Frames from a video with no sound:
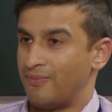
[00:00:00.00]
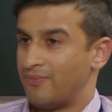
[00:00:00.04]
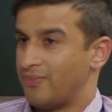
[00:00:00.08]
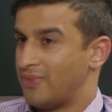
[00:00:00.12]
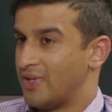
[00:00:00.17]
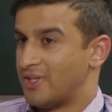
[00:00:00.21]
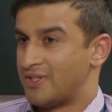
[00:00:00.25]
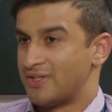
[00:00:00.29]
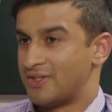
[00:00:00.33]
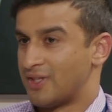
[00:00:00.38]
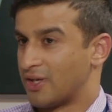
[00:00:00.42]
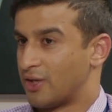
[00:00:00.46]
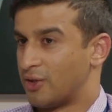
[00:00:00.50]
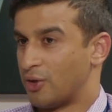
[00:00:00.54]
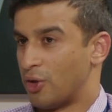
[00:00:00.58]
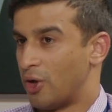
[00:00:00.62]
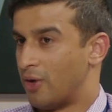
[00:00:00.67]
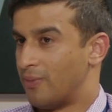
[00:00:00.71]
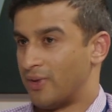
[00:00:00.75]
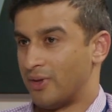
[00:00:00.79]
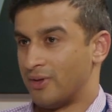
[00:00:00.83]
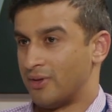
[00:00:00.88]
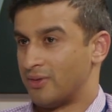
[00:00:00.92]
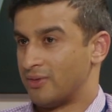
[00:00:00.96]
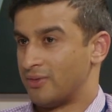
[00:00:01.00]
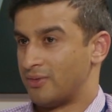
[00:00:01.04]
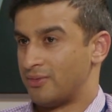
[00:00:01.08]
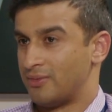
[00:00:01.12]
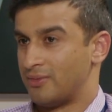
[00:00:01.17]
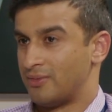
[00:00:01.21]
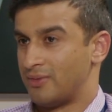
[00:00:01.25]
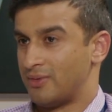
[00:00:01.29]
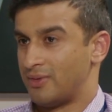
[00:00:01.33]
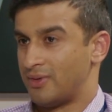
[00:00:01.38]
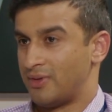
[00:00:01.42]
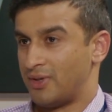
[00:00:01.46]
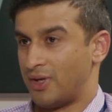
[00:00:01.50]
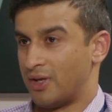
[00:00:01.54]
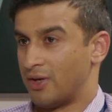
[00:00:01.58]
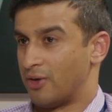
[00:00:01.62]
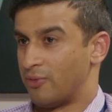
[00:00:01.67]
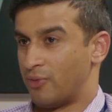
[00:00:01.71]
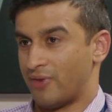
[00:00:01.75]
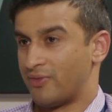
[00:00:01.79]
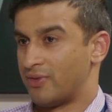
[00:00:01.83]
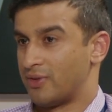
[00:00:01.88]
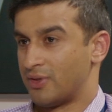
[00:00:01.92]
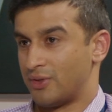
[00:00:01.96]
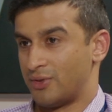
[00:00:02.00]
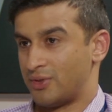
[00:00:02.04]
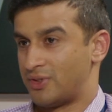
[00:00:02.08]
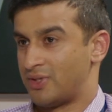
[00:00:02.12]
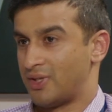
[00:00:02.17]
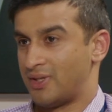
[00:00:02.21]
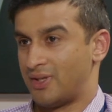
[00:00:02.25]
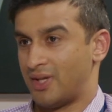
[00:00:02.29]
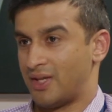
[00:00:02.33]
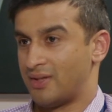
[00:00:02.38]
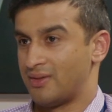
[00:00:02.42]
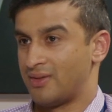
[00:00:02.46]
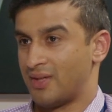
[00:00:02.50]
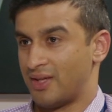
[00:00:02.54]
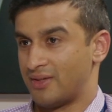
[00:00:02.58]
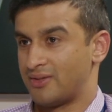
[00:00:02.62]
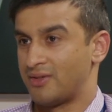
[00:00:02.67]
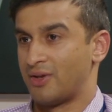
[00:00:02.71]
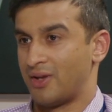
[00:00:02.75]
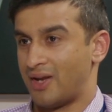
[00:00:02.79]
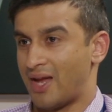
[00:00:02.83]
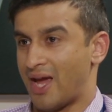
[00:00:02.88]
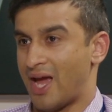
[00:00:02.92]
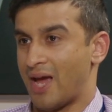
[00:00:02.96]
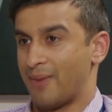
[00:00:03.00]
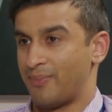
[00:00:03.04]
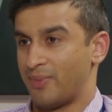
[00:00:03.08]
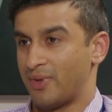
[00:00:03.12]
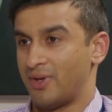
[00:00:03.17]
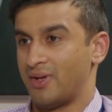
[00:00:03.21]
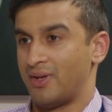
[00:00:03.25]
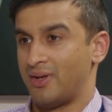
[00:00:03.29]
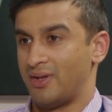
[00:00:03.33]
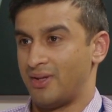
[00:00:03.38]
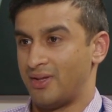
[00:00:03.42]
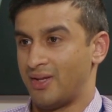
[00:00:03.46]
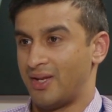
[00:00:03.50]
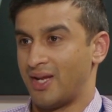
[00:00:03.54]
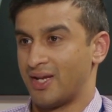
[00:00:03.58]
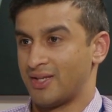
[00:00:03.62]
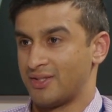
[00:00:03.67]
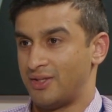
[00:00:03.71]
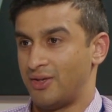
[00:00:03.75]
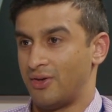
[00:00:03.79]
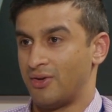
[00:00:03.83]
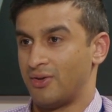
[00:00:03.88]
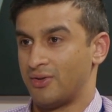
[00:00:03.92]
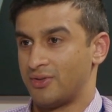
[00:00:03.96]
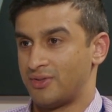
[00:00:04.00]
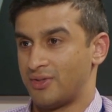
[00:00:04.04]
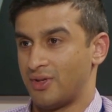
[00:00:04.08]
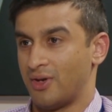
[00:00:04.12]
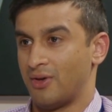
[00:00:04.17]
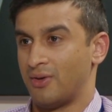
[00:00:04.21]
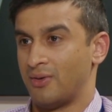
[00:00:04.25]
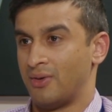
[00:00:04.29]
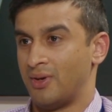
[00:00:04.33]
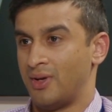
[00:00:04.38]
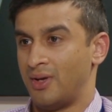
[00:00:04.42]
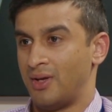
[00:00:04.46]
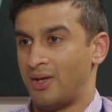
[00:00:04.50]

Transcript: this is a global you know, revolution that, that's going to happen in the next year or so.